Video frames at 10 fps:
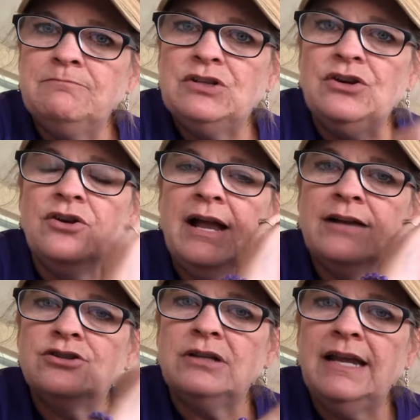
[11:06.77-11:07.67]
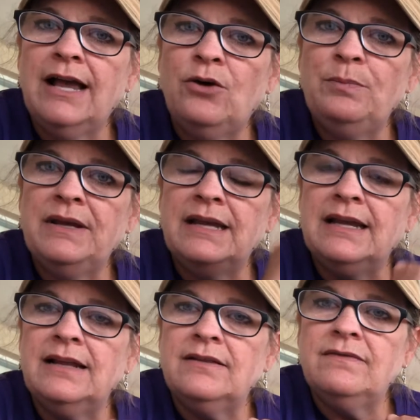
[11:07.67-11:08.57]
So you're actually
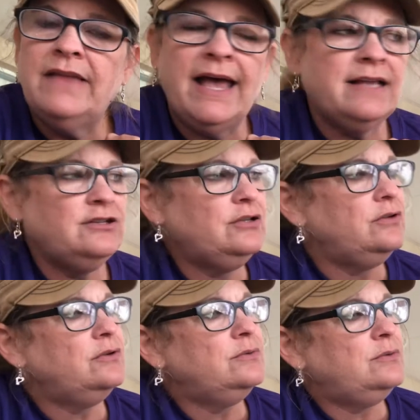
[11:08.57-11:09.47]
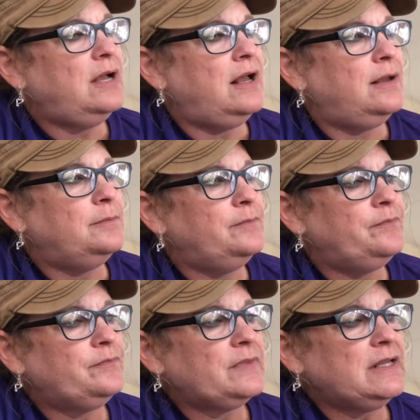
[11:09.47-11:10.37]
helping that to
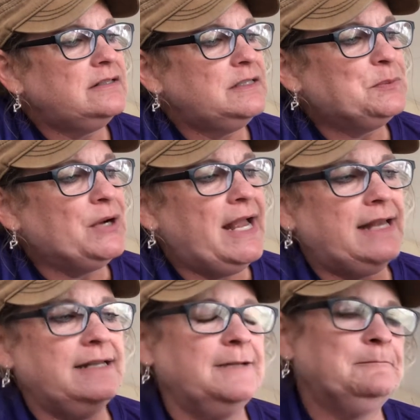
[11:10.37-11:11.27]
spread.